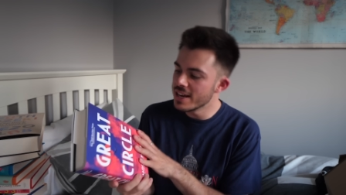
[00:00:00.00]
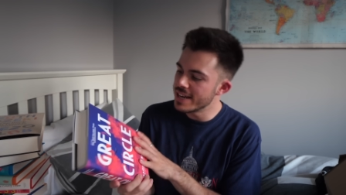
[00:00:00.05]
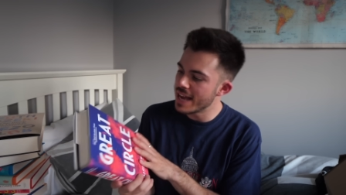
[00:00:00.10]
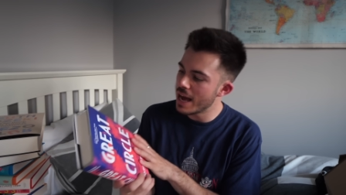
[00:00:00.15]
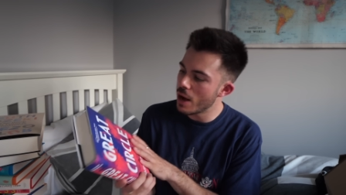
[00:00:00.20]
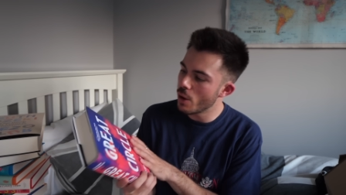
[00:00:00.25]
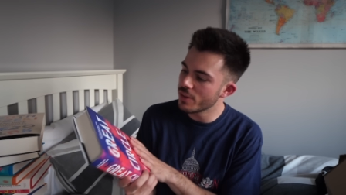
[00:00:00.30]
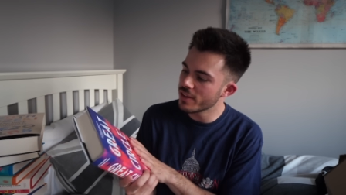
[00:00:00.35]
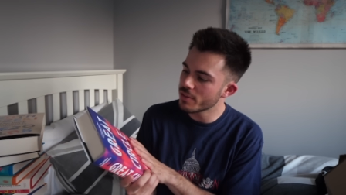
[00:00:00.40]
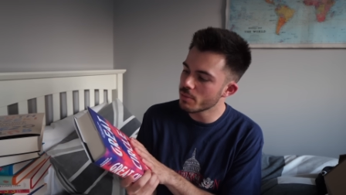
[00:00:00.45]

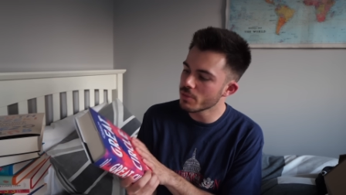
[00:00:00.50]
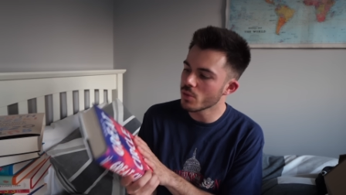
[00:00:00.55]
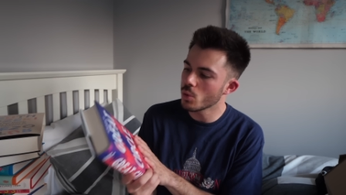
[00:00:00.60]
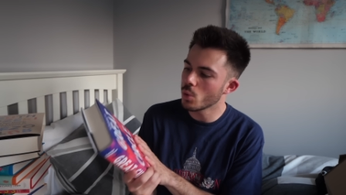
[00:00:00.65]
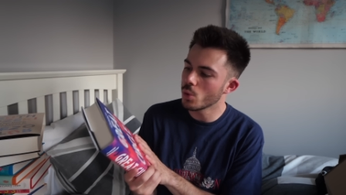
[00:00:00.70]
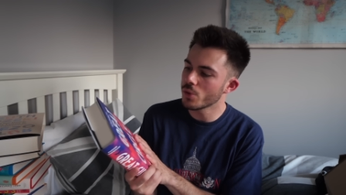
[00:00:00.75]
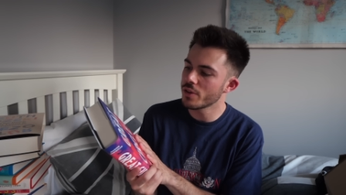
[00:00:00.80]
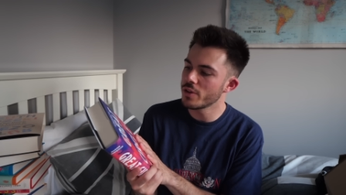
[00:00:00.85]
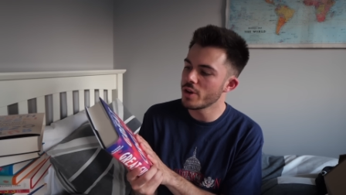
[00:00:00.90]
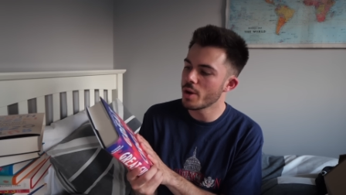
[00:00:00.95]
Now, this was
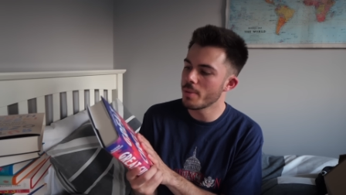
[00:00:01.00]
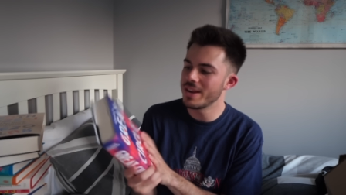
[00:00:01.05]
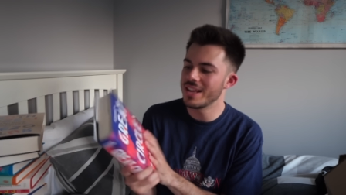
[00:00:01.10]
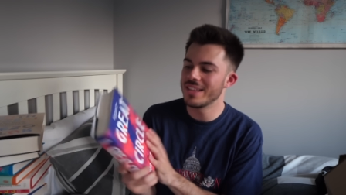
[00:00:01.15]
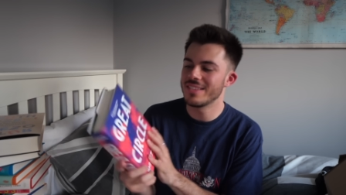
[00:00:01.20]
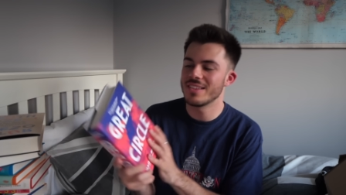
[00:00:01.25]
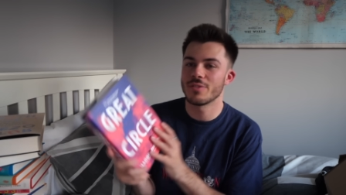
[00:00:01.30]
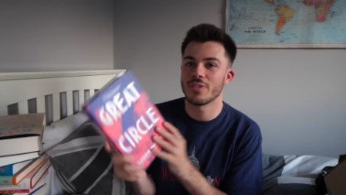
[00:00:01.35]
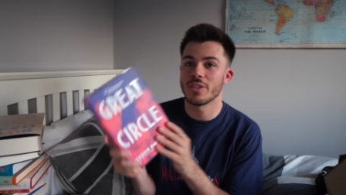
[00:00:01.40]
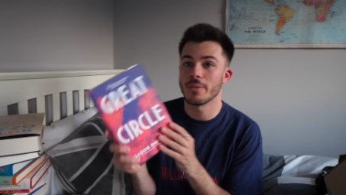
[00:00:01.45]
also
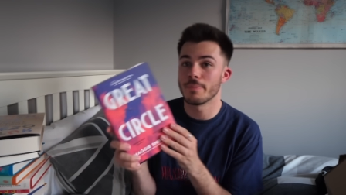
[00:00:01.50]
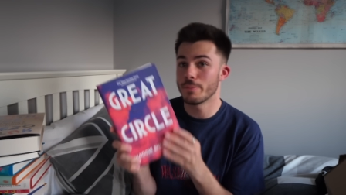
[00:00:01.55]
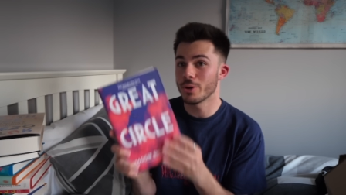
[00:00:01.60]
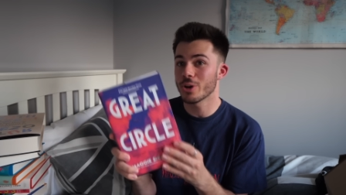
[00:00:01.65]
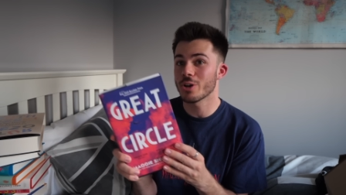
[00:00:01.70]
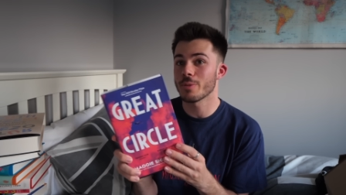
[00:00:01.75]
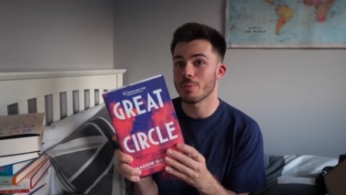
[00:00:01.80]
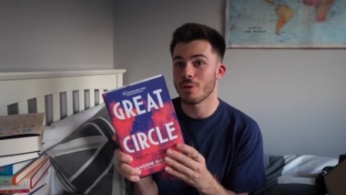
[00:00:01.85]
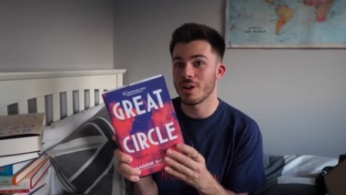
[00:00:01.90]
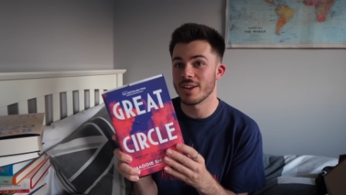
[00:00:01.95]
nominated for the
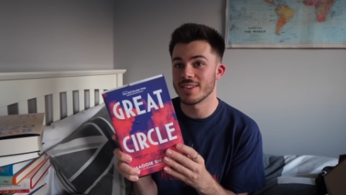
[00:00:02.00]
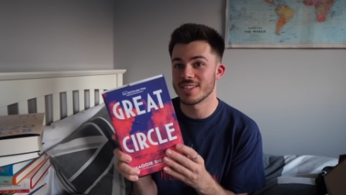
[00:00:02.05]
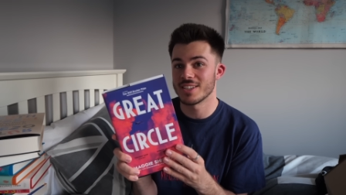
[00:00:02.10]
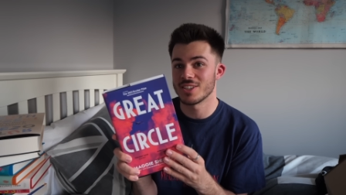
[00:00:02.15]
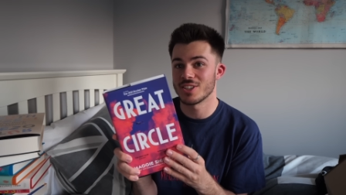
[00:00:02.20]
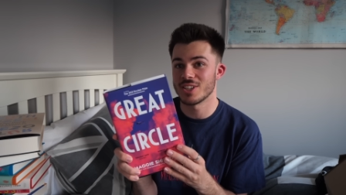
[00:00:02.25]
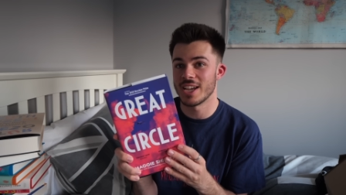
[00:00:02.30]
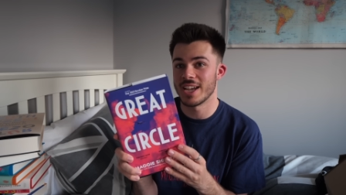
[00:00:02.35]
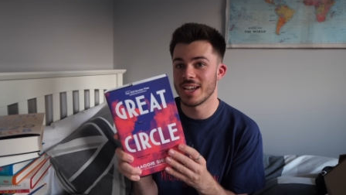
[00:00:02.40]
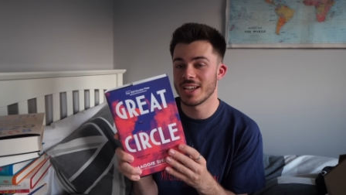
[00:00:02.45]
Booker Prize
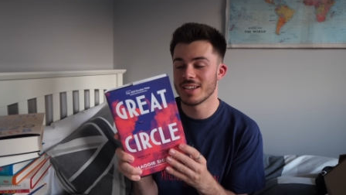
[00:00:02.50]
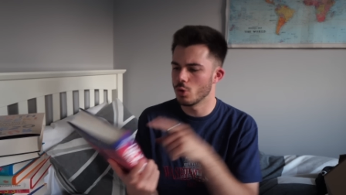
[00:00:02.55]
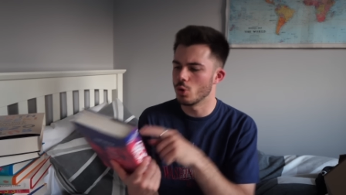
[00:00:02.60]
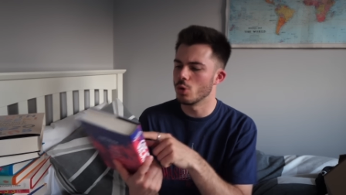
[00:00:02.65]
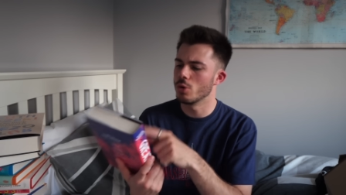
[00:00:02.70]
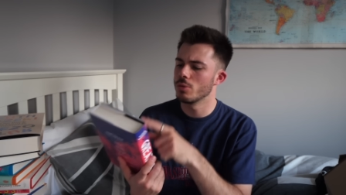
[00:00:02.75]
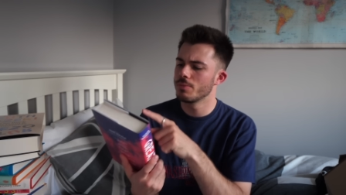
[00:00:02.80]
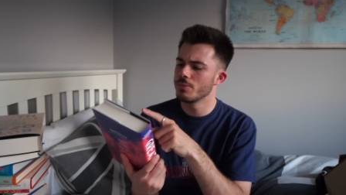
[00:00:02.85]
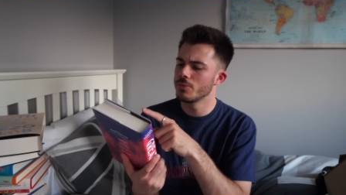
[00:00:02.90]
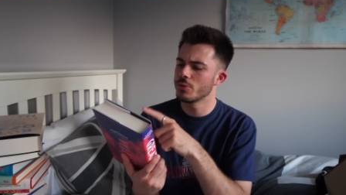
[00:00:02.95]
this year,
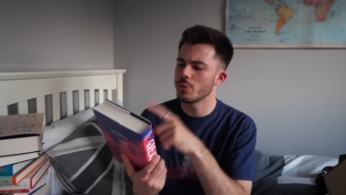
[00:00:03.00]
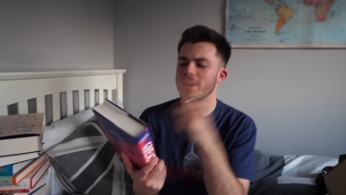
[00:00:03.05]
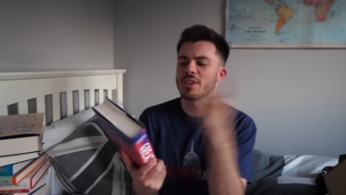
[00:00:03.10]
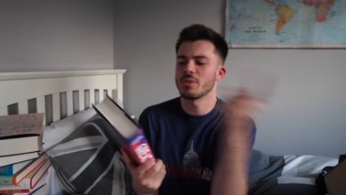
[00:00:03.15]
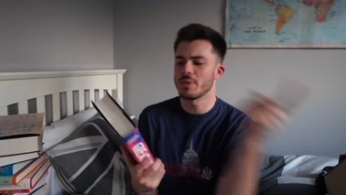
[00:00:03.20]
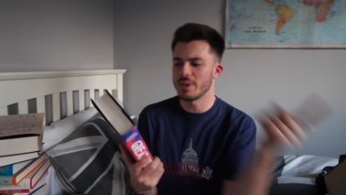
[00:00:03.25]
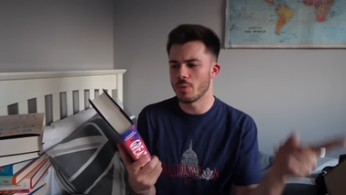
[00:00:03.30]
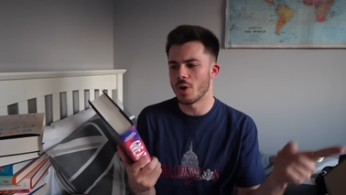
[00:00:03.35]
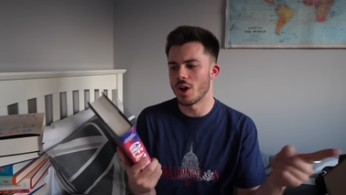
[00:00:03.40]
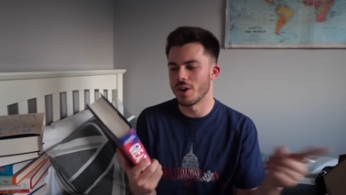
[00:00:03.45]
or
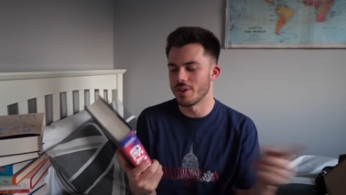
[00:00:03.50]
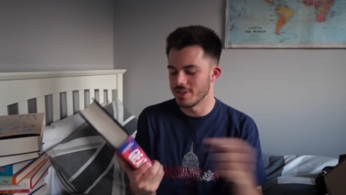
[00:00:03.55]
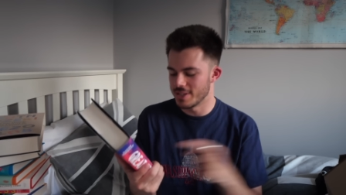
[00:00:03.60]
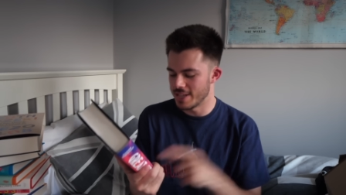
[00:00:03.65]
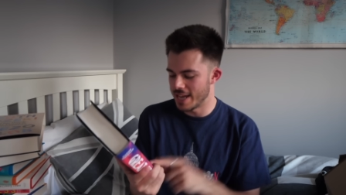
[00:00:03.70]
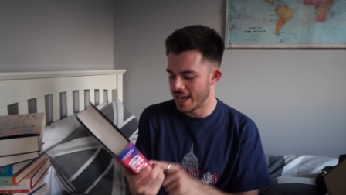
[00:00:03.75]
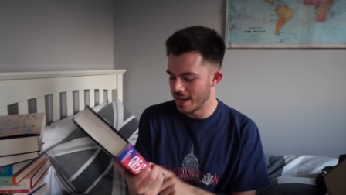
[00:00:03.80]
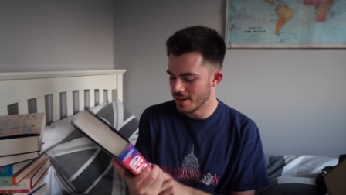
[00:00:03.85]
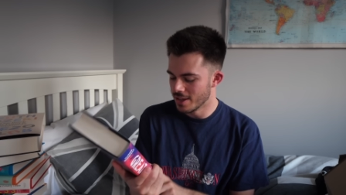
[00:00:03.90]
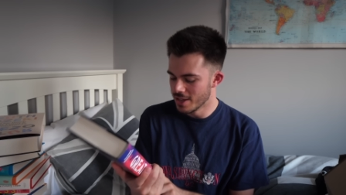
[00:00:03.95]
2021,
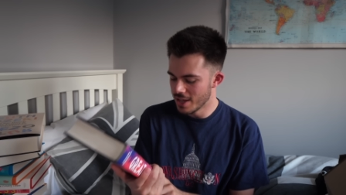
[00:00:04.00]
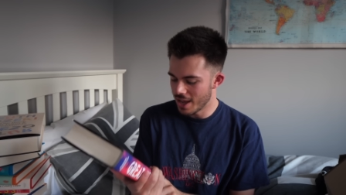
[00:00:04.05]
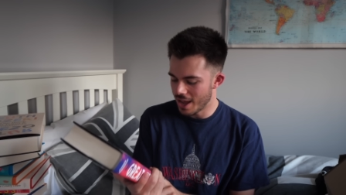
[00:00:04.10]
yeah.